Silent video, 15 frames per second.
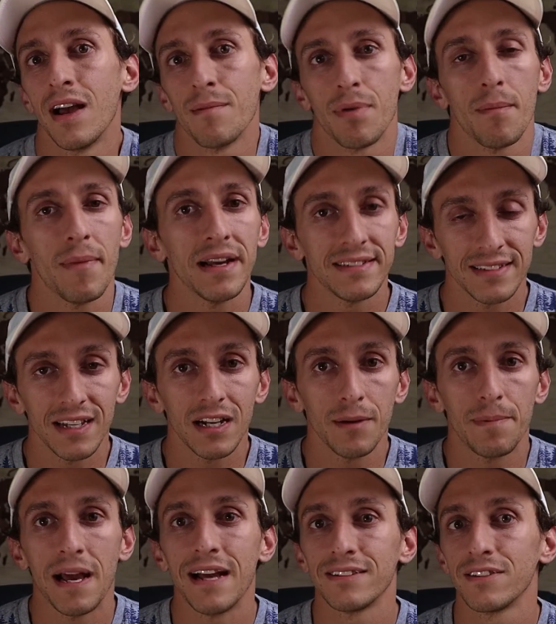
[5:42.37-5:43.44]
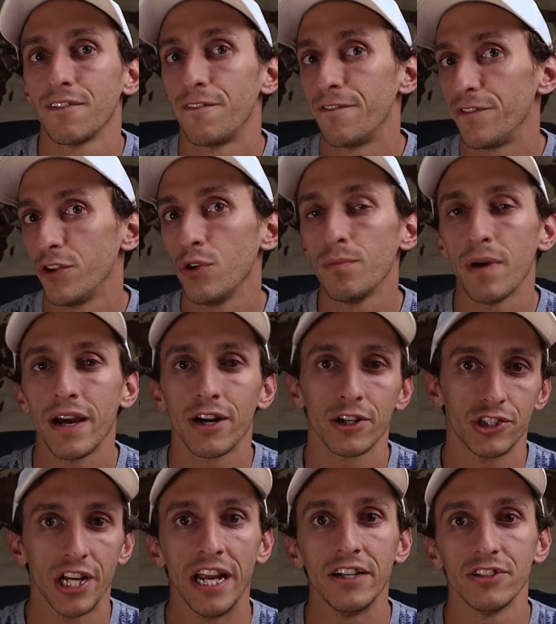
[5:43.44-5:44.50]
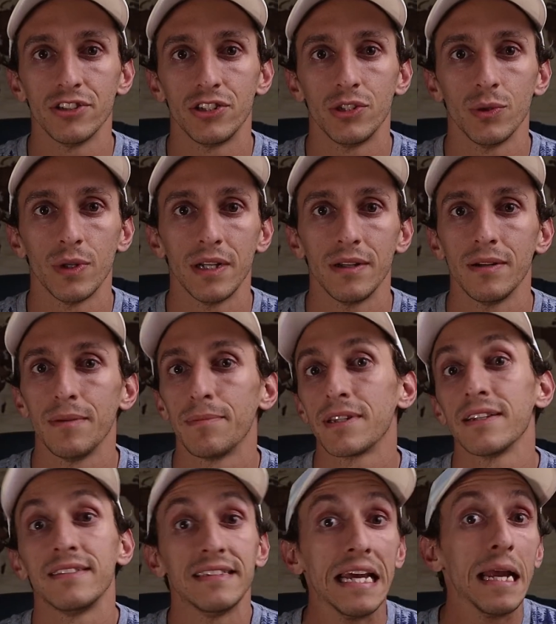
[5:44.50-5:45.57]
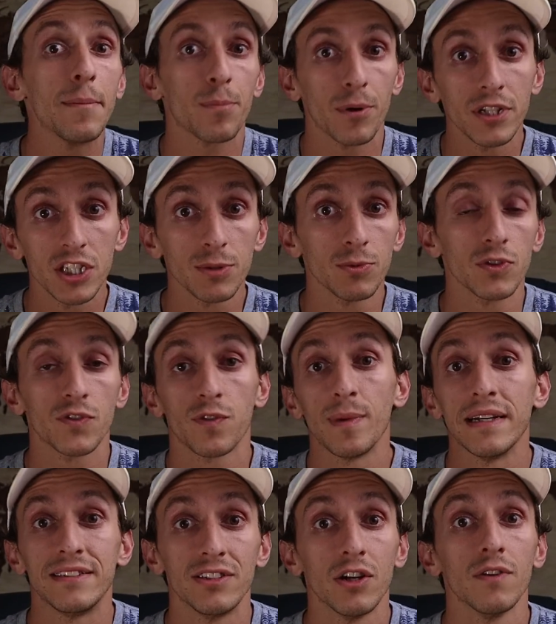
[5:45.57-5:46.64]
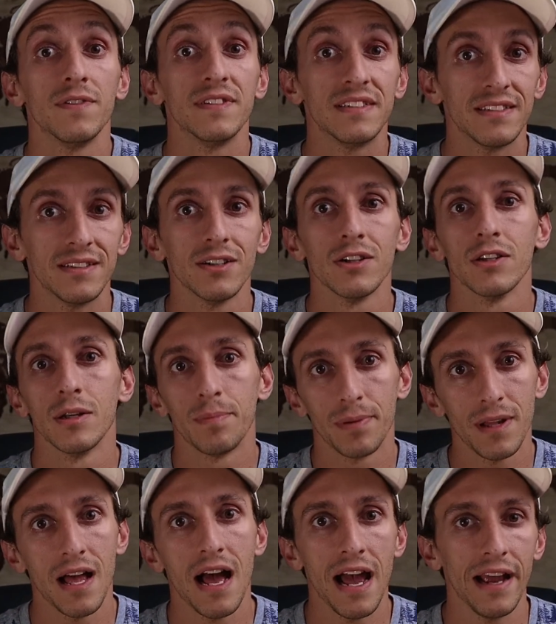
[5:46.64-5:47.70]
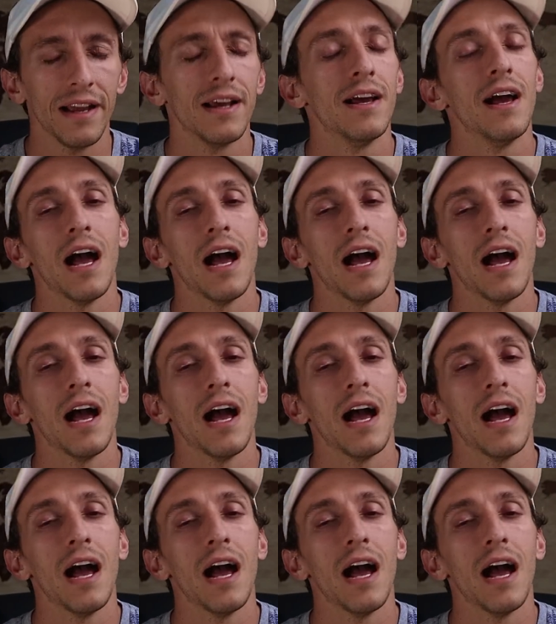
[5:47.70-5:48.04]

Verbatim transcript: But my setup has a few minor changes to it, but the same principles for myself still apply.